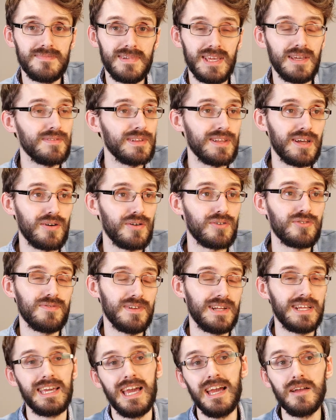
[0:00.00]
even like
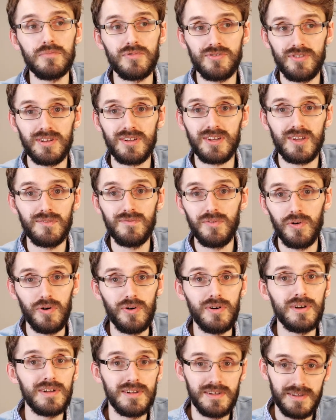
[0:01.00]
Oxford and Cambridge, are looking
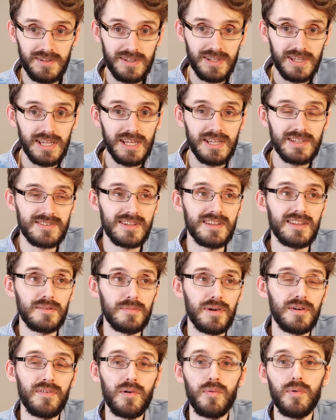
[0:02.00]
for, it's a little
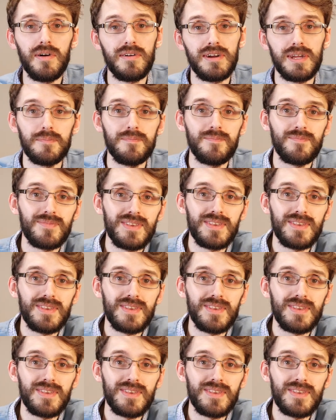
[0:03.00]
bit of a worry.